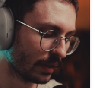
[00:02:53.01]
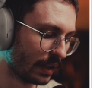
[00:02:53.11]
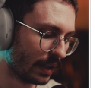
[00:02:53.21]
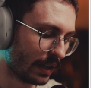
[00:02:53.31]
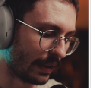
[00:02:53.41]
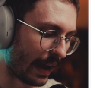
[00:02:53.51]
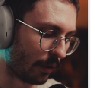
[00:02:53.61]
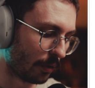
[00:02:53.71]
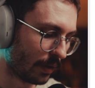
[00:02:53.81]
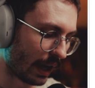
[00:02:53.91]
Now,
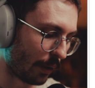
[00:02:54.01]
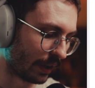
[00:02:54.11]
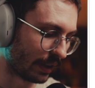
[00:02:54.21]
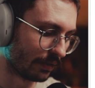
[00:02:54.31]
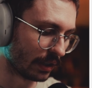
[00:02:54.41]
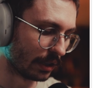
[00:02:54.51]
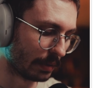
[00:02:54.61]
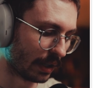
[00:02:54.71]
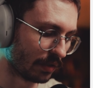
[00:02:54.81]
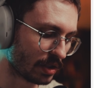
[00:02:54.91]
I want to give a little bit
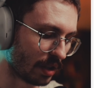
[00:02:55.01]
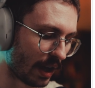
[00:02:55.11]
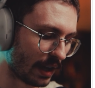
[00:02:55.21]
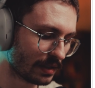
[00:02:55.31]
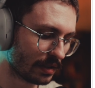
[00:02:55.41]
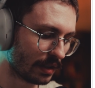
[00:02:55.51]
of the sauce.